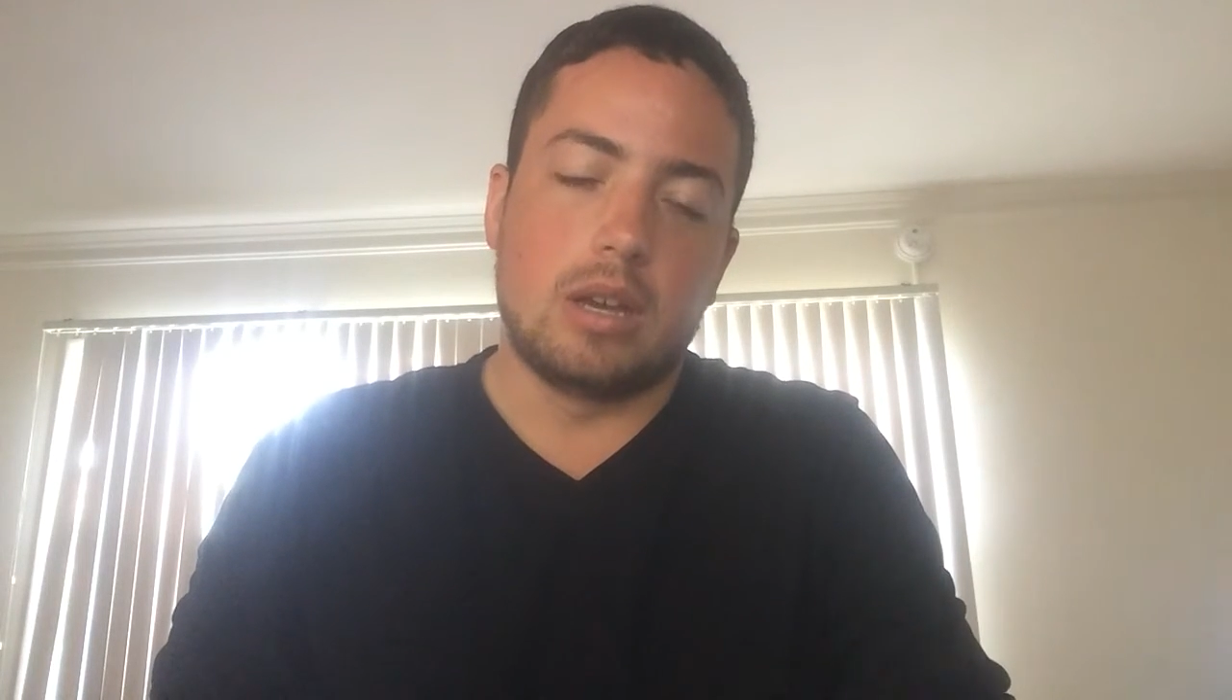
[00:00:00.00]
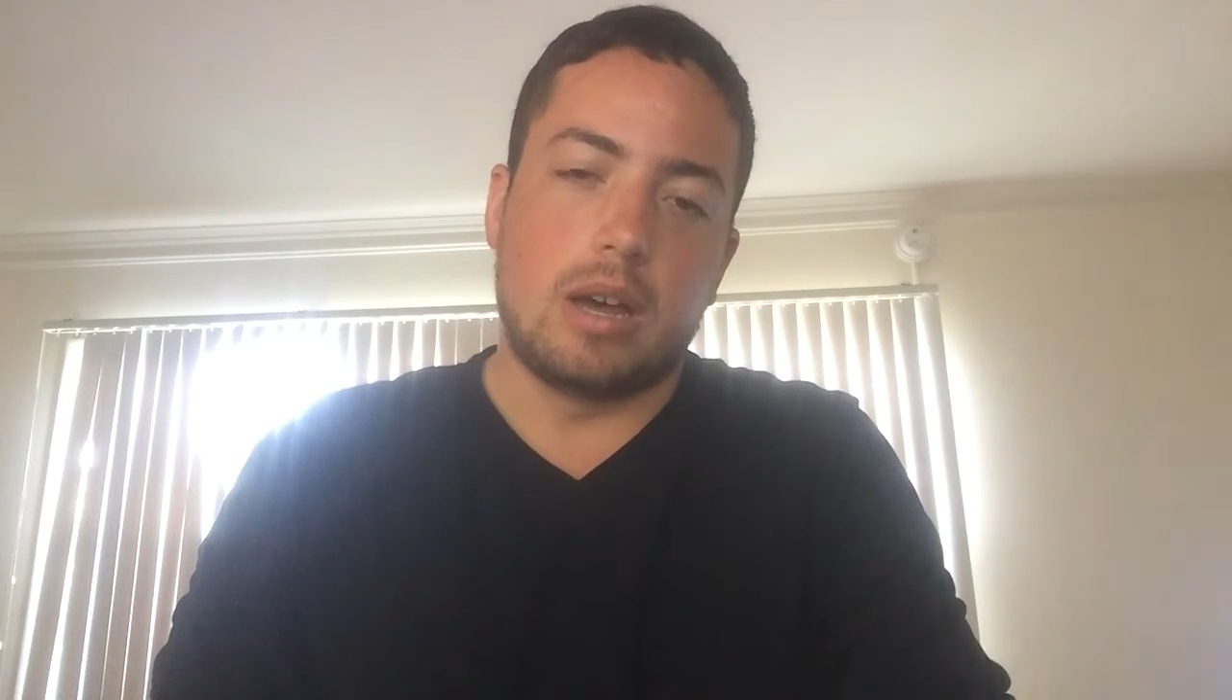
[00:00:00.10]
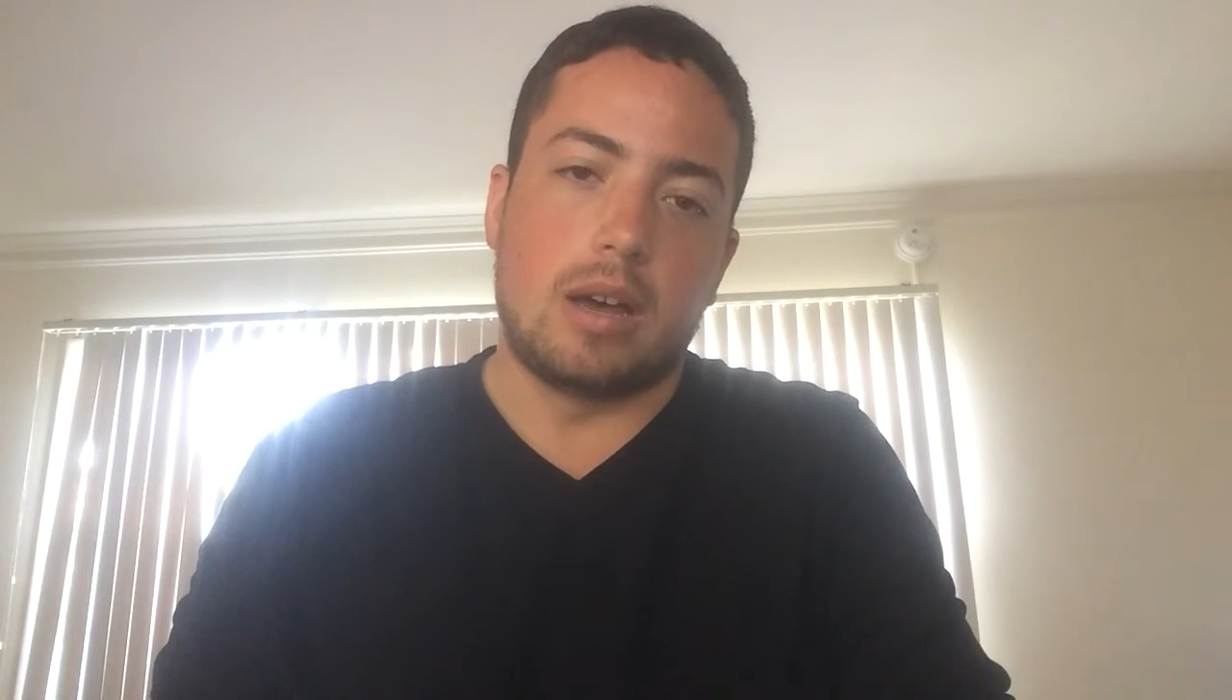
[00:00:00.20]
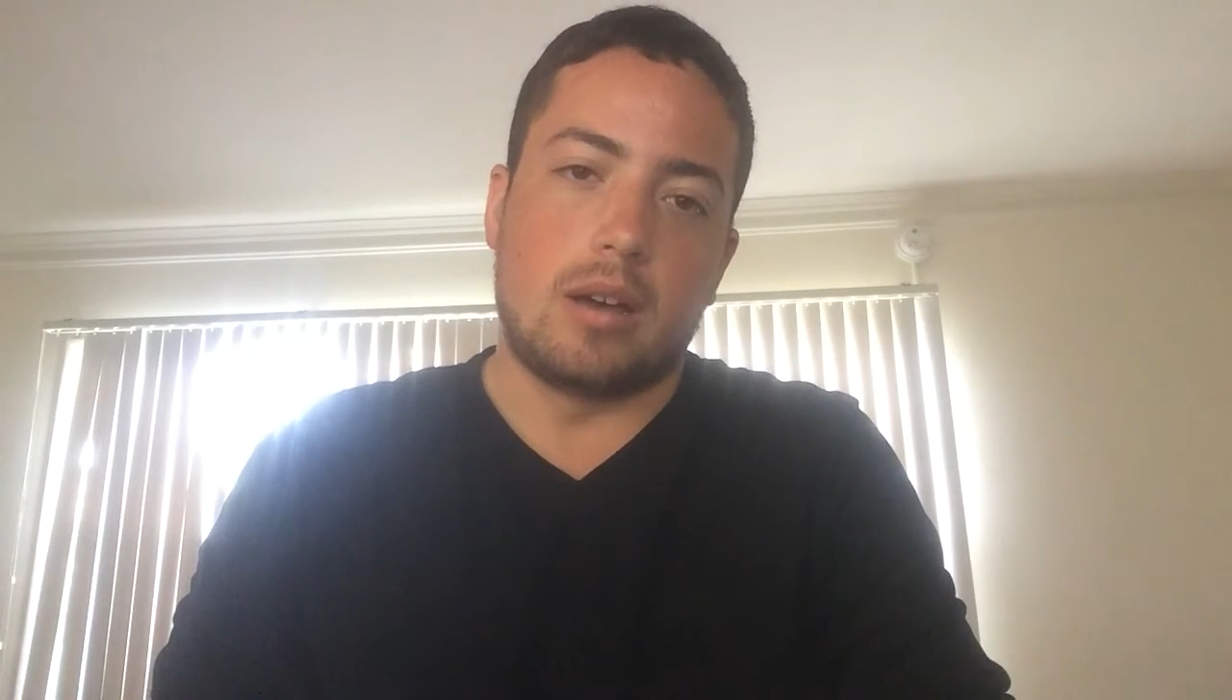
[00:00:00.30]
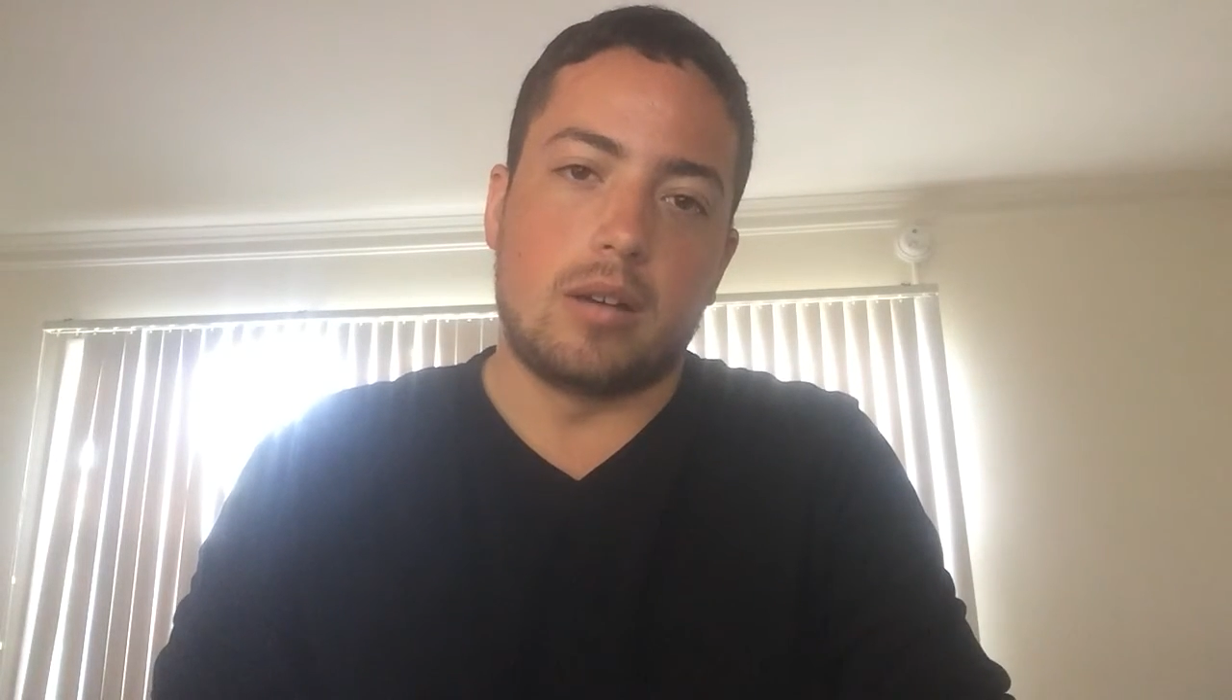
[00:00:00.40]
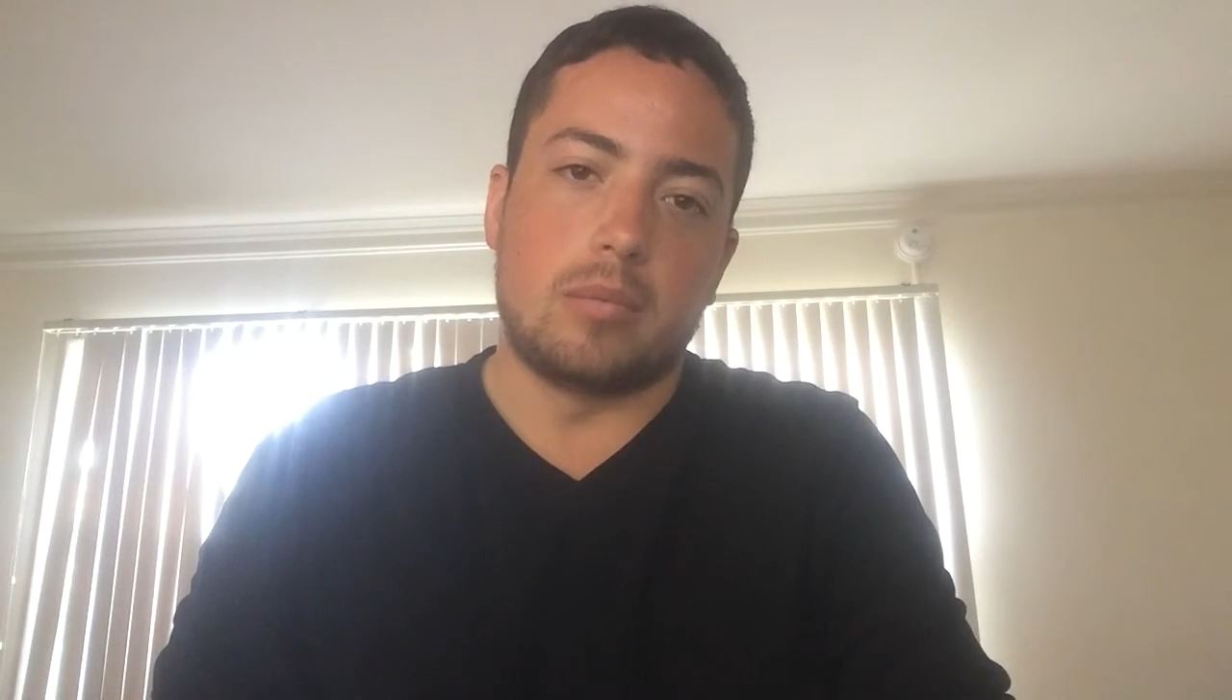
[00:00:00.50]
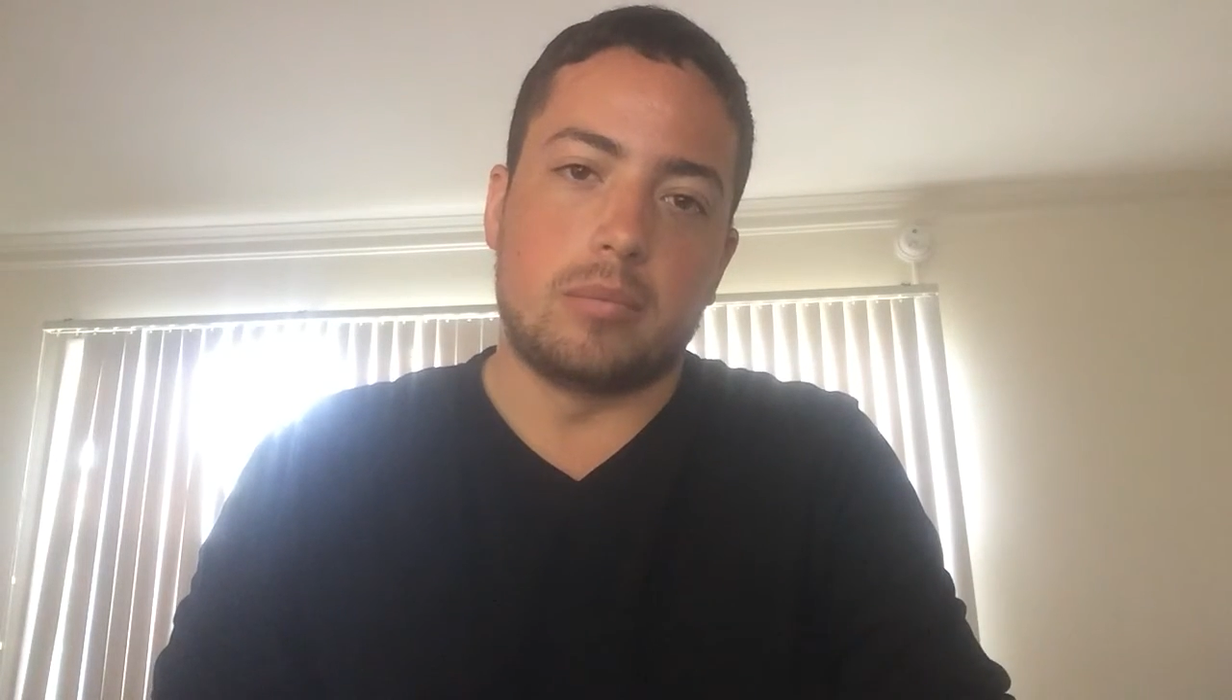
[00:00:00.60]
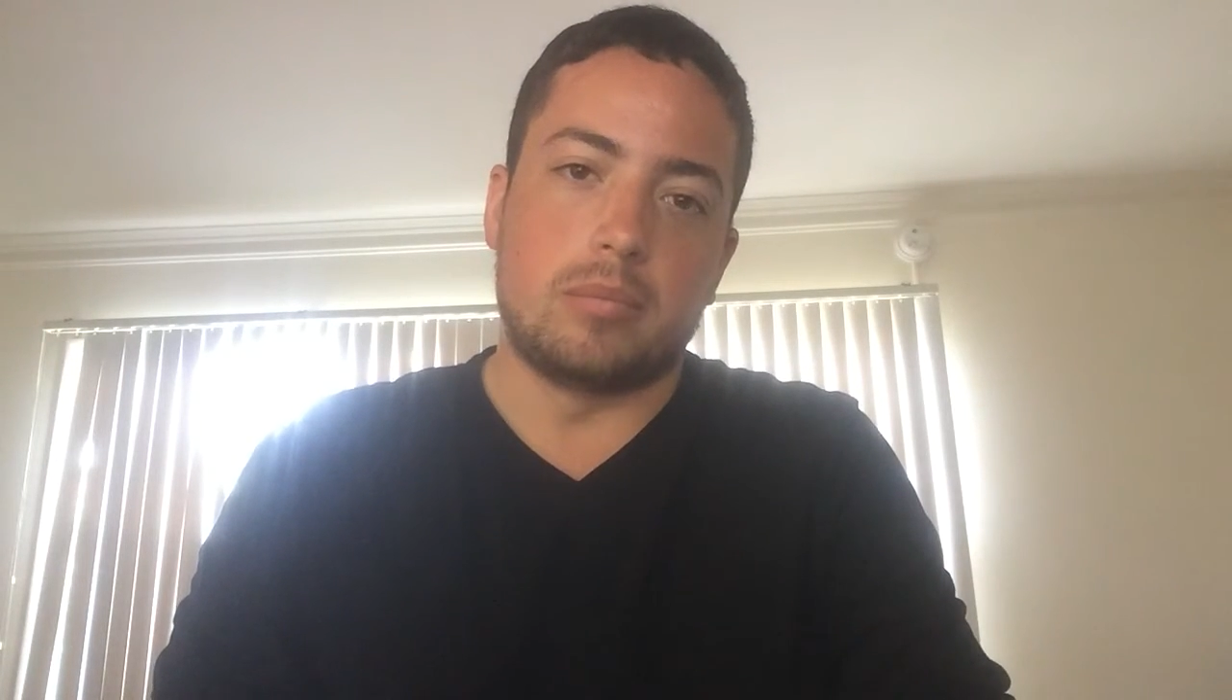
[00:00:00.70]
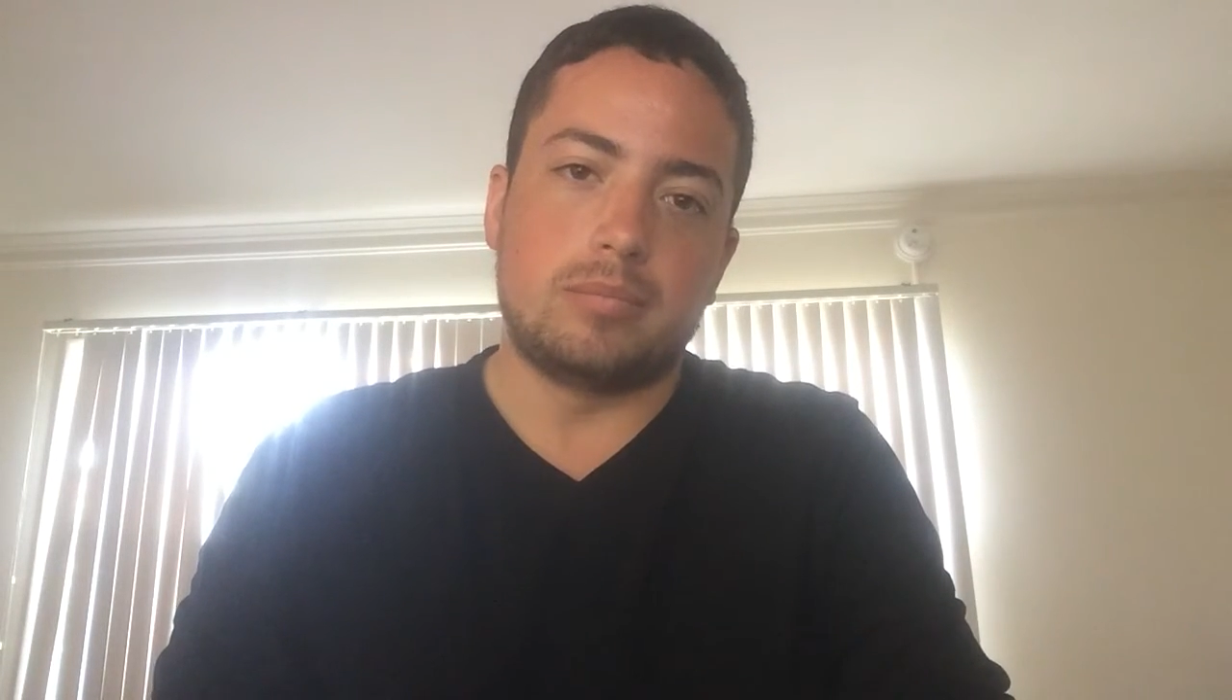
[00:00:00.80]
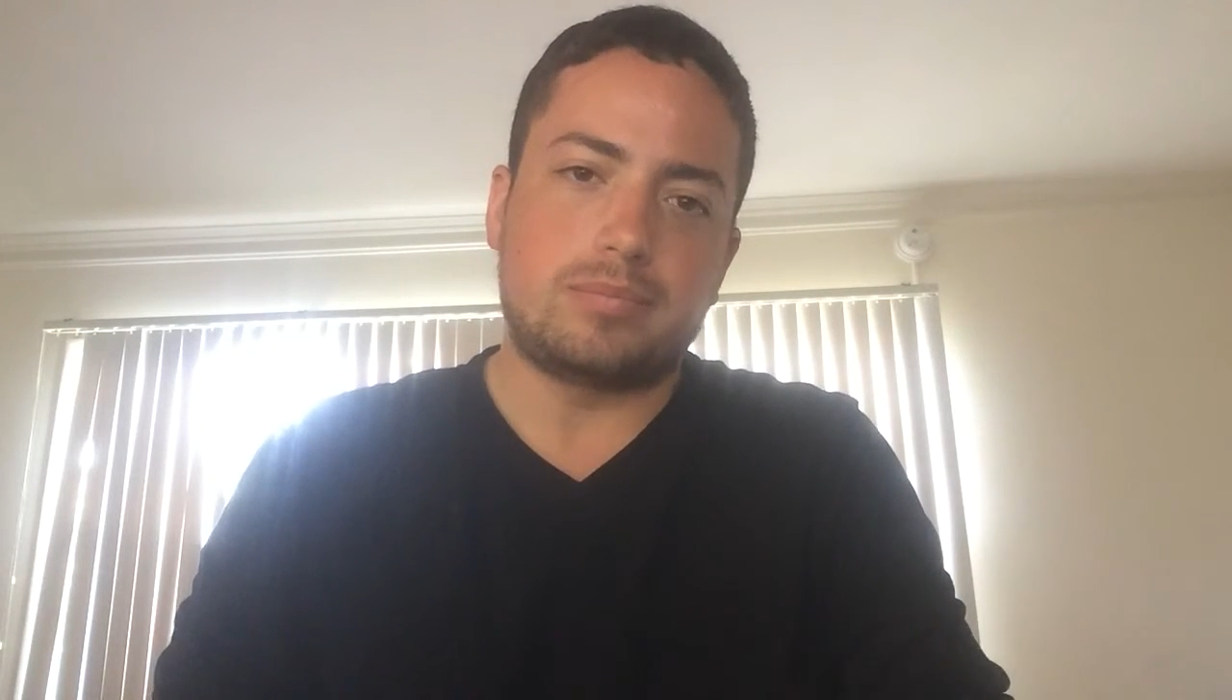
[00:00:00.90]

I